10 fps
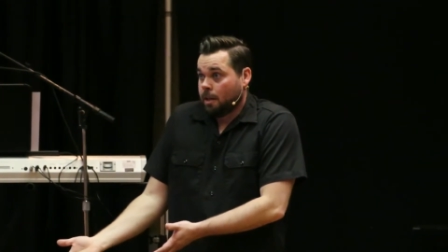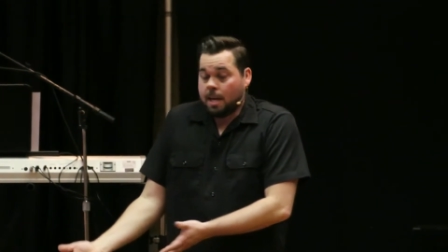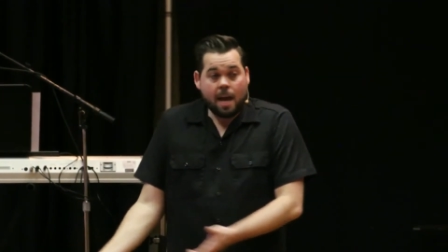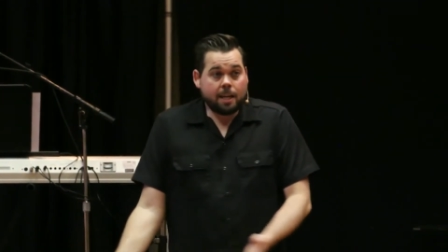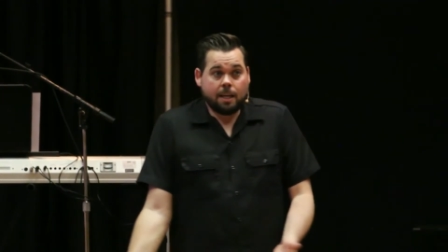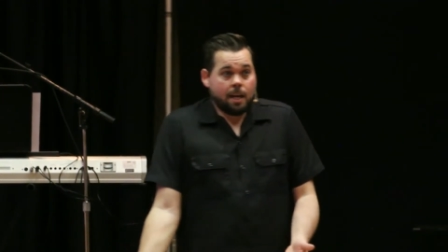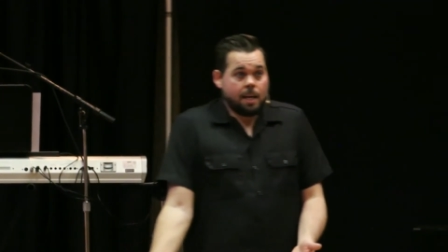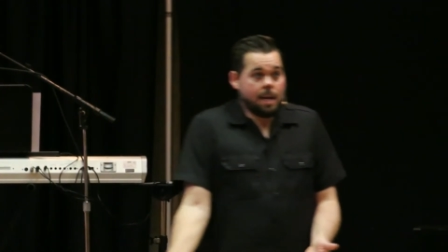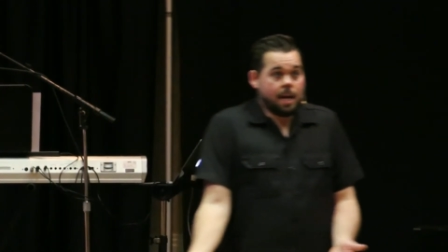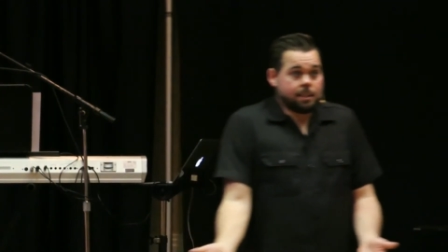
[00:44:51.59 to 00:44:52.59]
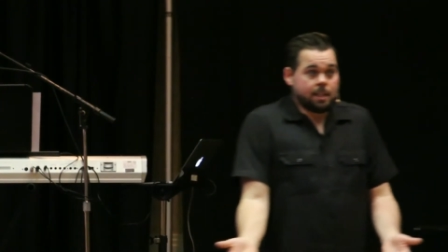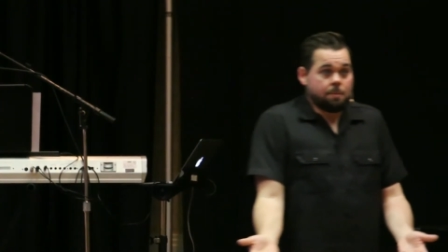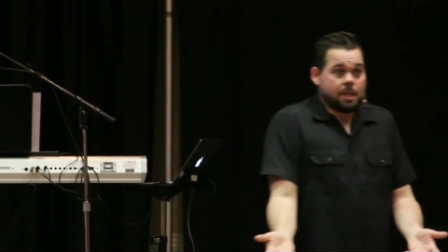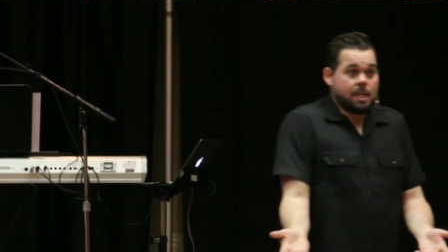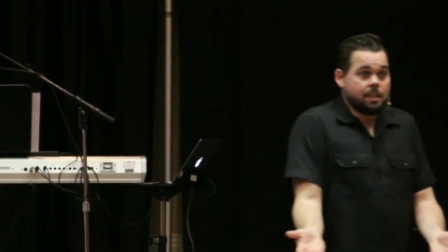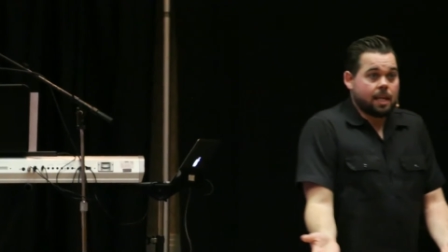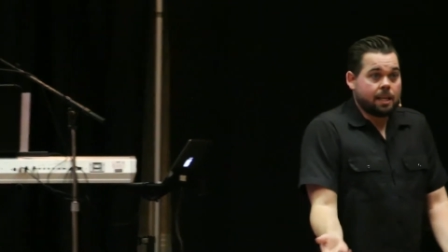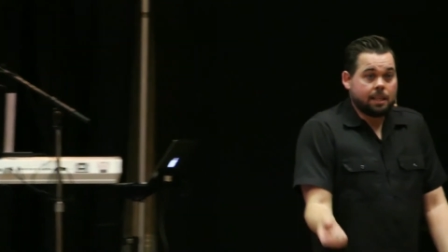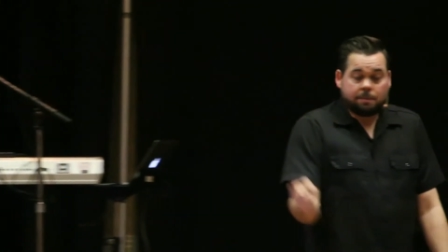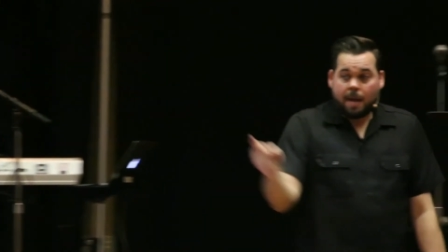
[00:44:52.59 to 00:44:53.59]
He had, he had something. He's
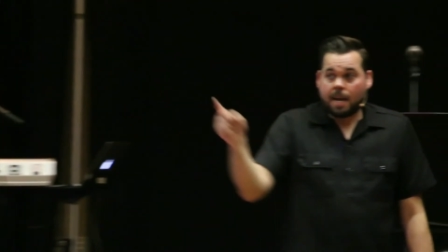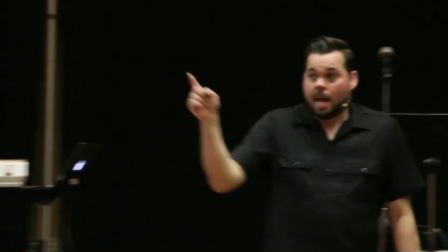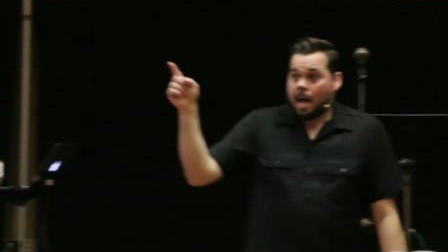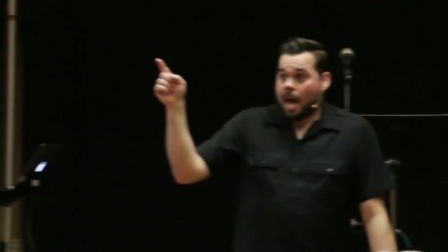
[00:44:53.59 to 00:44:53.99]
like, this man